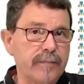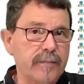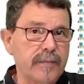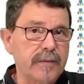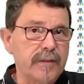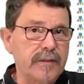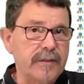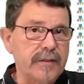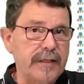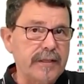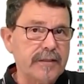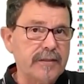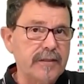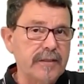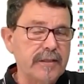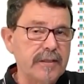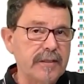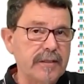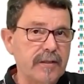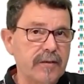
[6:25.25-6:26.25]

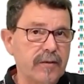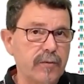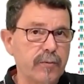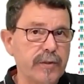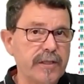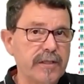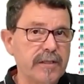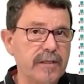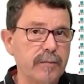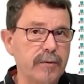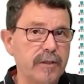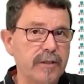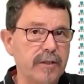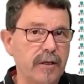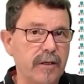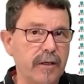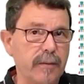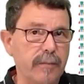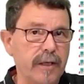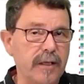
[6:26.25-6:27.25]
detected the reasonable
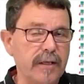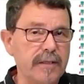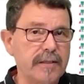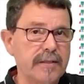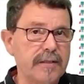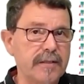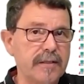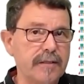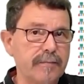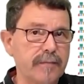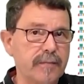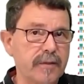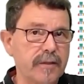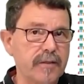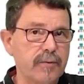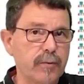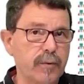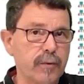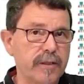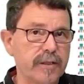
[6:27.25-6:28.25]
Dali ballast,
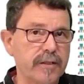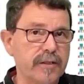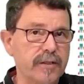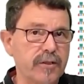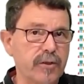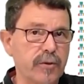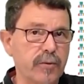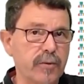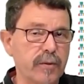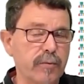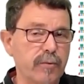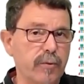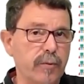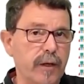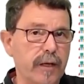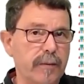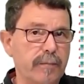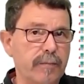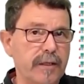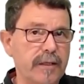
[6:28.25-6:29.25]
this one is a tunable
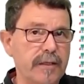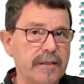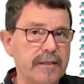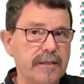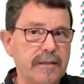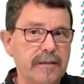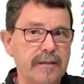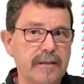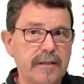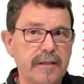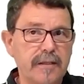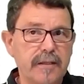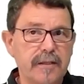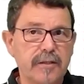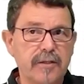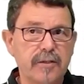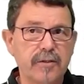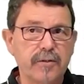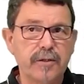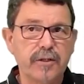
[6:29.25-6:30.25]
white ballast,
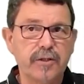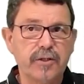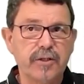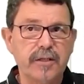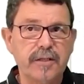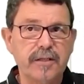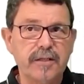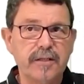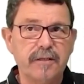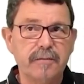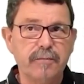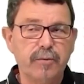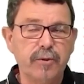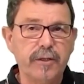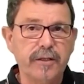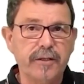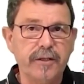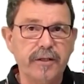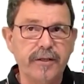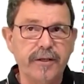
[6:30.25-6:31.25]
so you just put
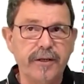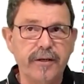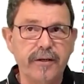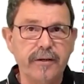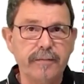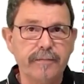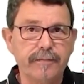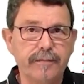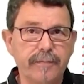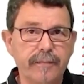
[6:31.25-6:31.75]
it in here,